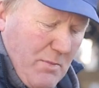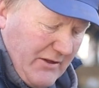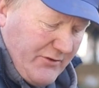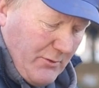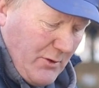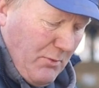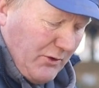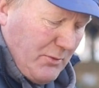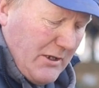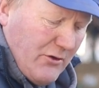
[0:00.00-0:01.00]
bits that could
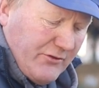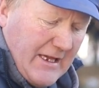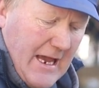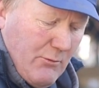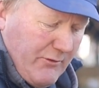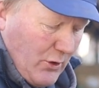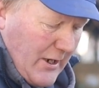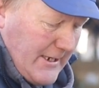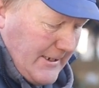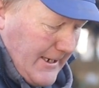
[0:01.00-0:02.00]
possibly use again. We've got
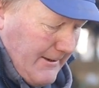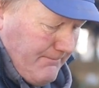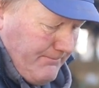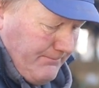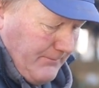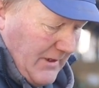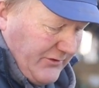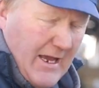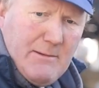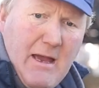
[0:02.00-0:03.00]
a
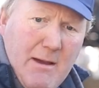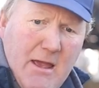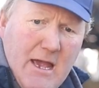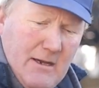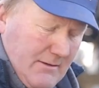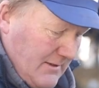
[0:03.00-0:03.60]
escape gap here